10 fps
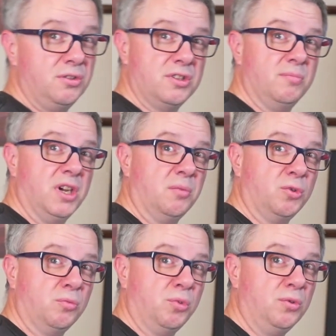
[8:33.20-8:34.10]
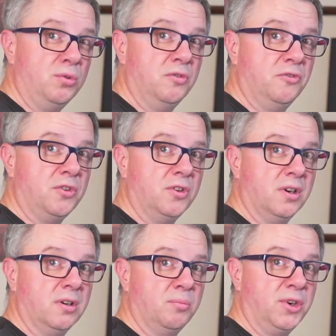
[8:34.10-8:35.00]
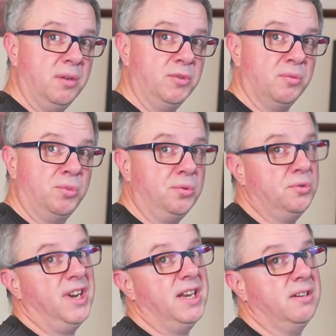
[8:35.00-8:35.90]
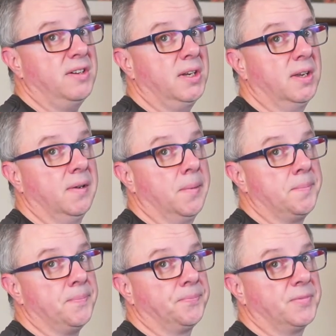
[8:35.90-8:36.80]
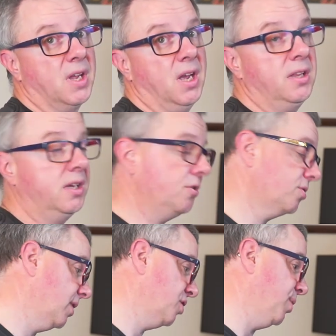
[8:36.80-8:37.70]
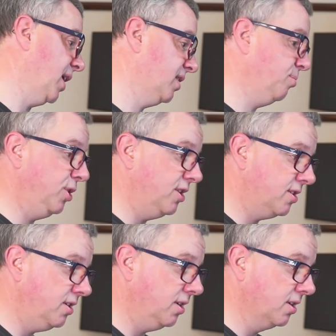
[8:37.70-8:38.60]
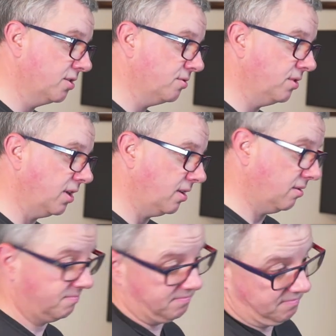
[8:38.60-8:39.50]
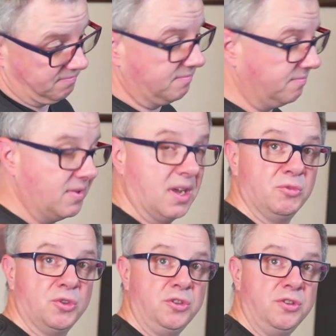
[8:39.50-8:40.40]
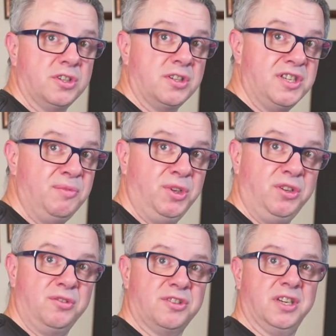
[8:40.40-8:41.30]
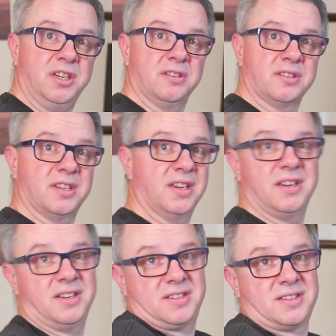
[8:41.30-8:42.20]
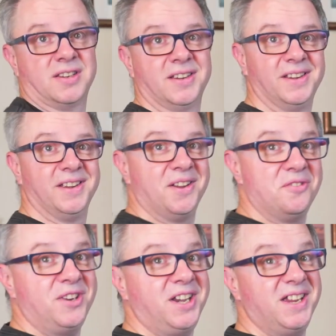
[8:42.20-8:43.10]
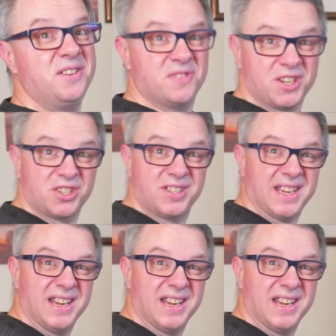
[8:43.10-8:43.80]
the MacBook Pro for Premiere Pro rendering, and then I'll switch back to PC so that I'm not using CPU cycles, and it's very efficient and